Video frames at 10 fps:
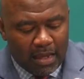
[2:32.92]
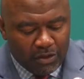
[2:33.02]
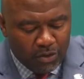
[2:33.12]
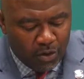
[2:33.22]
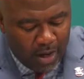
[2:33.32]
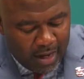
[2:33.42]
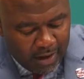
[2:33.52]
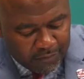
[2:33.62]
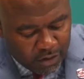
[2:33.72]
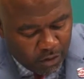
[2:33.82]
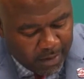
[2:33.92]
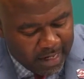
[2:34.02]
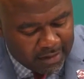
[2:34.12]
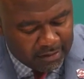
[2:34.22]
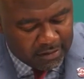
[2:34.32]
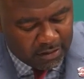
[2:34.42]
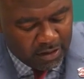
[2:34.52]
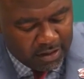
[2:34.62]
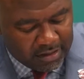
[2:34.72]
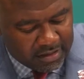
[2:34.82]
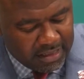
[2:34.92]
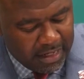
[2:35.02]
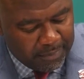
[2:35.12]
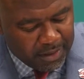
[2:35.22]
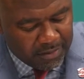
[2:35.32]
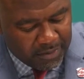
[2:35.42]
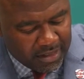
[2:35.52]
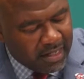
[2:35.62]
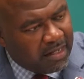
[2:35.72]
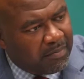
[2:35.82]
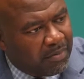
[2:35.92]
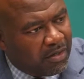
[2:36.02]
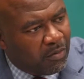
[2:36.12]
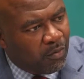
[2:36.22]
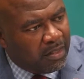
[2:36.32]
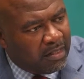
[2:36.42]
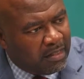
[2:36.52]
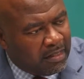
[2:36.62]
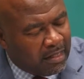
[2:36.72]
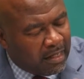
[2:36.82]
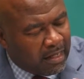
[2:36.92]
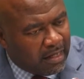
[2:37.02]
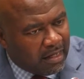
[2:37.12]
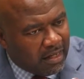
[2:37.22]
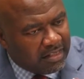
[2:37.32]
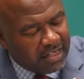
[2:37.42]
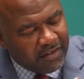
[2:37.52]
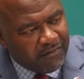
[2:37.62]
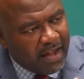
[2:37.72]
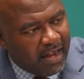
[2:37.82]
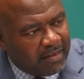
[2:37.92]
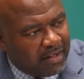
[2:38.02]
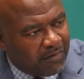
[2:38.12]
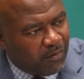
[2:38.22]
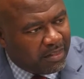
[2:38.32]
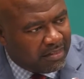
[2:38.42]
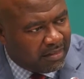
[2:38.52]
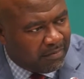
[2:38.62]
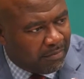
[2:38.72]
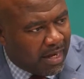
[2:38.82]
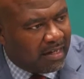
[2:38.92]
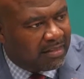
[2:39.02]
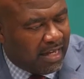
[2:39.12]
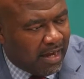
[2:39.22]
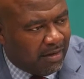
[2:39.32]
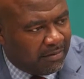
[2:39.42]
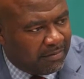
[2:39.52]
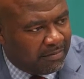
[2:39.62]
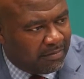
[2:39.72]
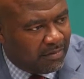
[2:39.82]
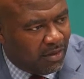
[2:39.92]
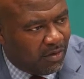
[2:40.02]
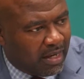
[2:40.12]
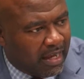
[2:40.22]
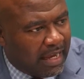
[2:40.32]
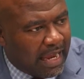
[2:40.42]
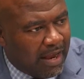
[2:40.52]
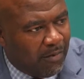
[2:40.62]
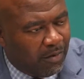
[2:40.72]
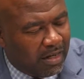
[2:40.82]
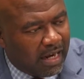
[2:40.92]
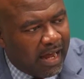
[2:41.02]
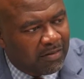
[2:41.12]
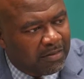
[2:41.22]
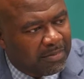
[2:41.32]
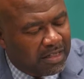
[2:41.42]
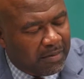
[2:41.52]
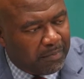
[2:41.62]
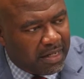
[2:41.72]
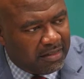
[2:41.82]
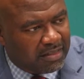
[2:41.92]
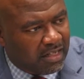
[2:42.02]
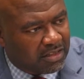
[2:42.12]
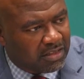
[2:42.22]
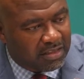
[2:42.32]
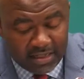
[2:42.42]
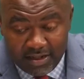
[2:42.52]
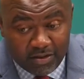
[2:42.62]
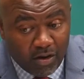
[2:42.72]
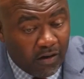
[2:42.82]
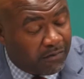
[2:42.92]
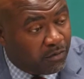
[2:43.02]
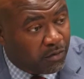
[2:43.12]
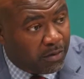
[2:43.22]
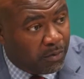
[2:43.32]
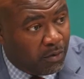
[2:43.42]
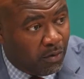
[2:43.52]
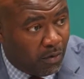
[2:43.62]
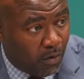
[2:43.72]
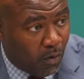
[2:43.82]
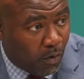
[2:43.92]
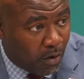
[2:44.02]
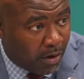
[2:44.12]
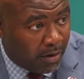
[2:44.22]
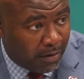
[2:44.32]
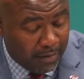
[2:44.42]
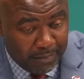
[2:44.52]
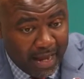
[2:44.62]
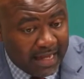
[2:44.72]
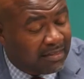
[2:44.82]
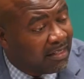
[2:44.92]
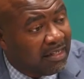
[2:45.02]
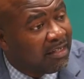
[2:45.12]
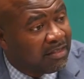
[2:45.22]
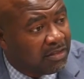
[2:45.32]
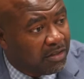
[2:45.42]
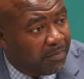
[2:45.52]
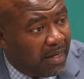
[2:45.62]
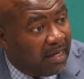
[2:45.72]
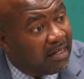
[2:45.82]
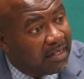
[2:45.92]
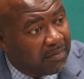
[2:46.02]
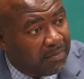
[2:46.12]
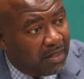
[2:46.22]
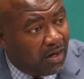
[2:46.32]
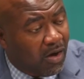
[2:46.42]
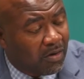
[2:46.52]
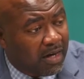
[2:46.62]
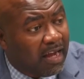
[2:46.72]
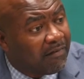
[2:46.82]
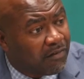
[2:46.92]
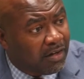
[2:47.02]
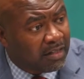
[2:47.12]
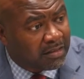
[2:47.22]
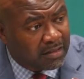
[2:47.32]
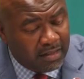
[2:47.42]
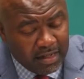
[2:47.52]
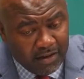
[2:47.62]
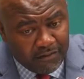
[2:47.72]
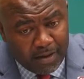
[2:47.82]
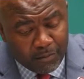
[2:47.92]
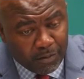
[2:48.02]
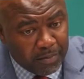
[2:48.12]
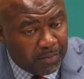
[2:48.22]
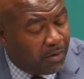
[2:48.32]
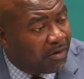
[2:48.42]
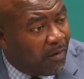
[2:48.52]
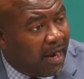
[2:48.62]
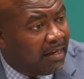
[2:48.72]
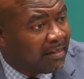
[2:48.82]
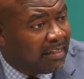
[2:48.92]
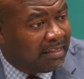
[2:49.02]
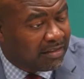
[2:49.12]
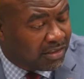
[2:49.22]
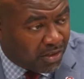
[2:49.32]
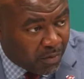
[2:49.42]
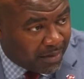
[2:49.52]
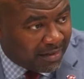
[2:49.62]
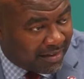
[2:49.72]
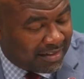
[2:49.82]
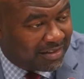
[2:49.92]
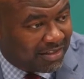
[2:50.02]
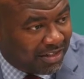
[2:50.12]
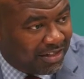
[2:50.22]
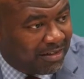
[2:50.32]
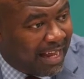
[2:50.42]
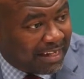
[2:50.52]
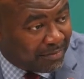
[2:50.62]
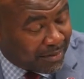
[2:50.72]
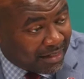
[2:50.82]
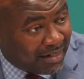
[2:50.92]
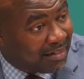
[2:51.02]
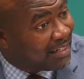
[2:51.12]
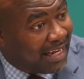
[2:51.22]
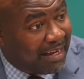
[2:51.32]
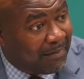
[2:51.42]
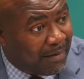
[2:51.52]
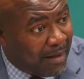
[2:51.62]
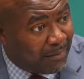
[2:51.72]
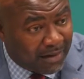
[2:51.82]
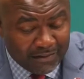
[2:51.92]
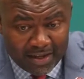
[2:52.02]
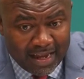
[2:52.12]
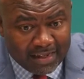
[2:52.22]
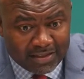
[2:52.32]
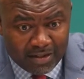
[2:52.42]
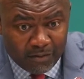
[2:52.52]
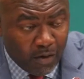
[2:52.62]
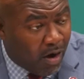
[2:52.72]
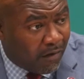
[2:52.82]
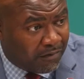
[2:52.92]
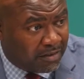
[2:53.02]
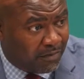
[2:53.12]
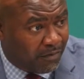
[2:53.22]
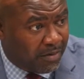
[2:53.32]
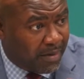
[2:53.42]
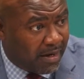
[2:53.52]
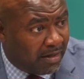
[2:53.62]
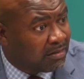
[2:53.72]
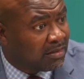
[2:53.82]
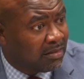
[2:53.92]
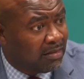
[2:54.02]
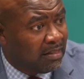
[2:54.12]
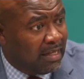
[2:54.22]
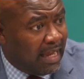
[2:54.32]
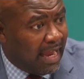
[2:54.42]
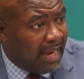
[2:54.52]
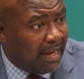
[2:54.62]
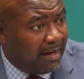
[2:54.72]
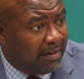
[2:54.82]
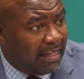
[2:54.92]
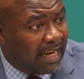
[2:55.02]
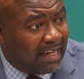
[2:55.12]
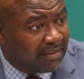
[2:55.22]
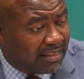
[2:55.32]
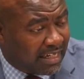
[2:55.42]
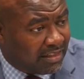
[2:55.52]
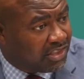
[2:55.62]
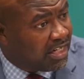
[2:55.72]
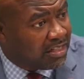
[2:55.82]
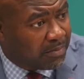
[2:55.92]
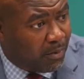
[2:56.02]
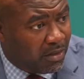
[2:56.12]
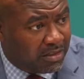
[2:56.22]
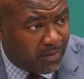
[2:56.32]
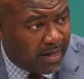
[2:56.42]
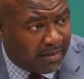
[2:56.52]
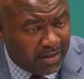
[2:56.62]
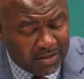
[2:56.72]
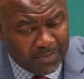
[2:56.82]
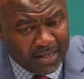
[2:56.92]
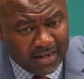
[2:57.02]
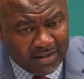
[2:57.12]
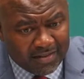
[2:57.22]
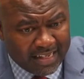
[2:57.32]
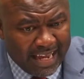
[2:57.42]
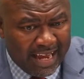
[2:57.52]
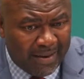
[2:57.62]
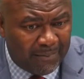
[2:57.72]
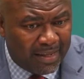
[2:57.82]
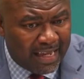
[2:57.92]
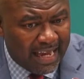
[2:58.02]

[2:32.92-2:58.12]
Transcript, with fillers: You know, I have to go back and look at the tape at the beginning, but we identified that if we didn't box out, okay, and we allowed them to get paint touches either off the dribble or passing it into the paint, it can be a long night for us. If I'm remembering right, they did so many things good at the beginning of the game. I believe they had several offensive rebounds and they got second chance points right there at the beginning of the game.